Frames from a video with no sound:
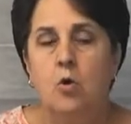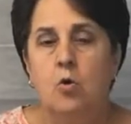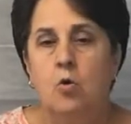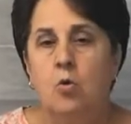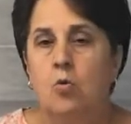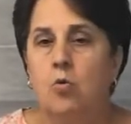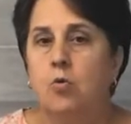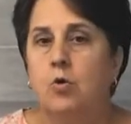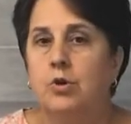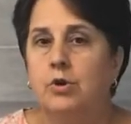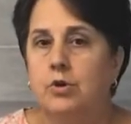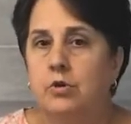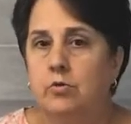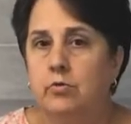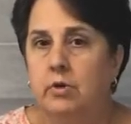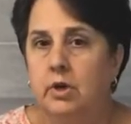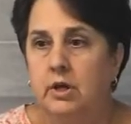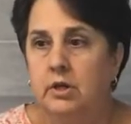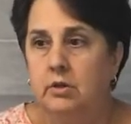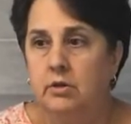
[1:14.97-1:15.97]
Or you
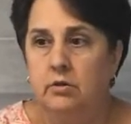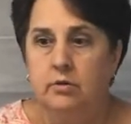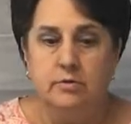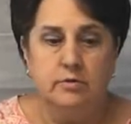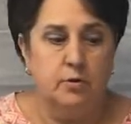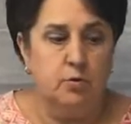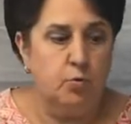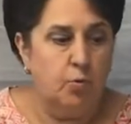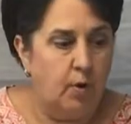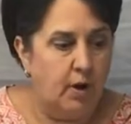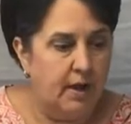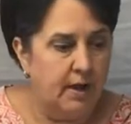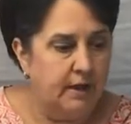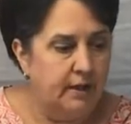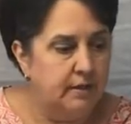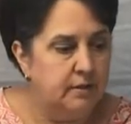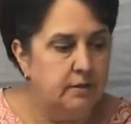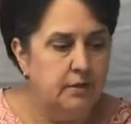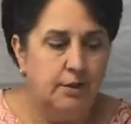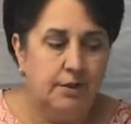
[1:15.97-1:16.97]
can use a
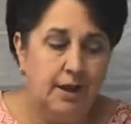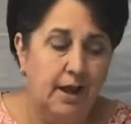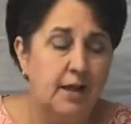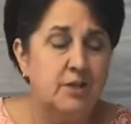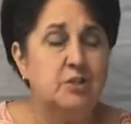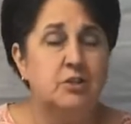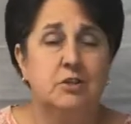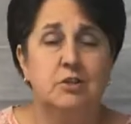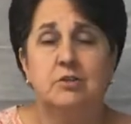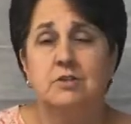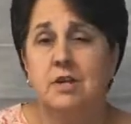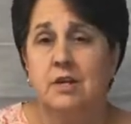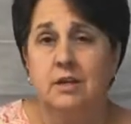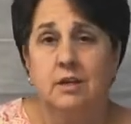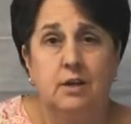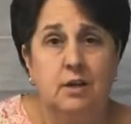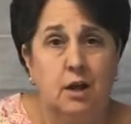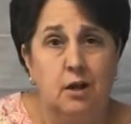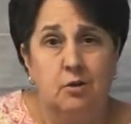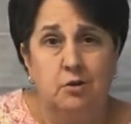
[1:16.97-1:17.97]
white. You can actually use any
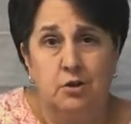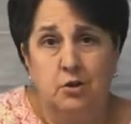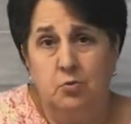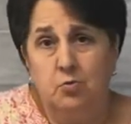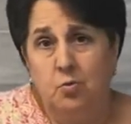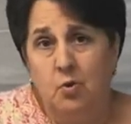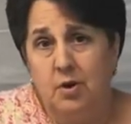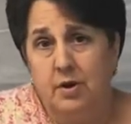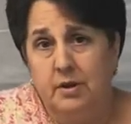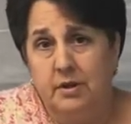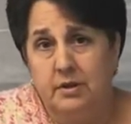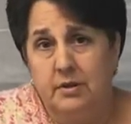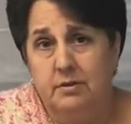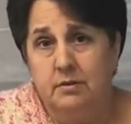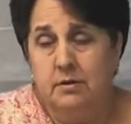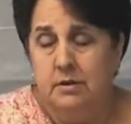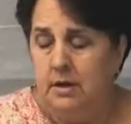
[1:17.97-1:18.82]
color you wanted.